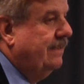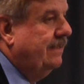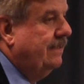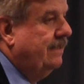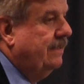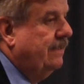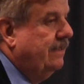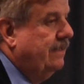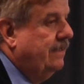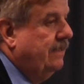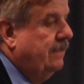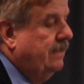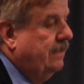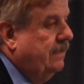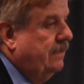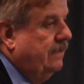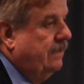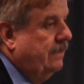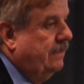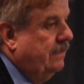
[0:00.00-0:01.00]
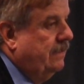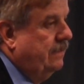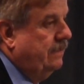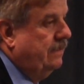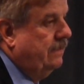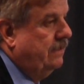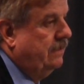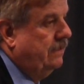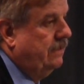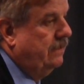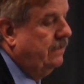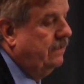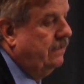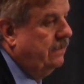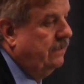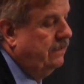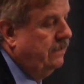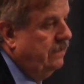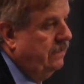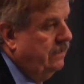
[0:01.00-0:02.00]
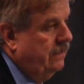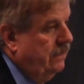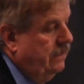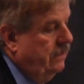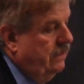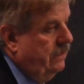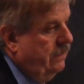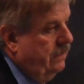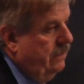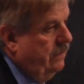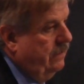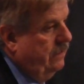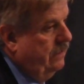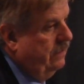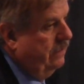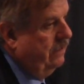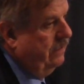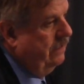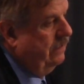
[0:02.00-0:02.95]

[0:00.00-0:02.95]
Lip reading: [no speech]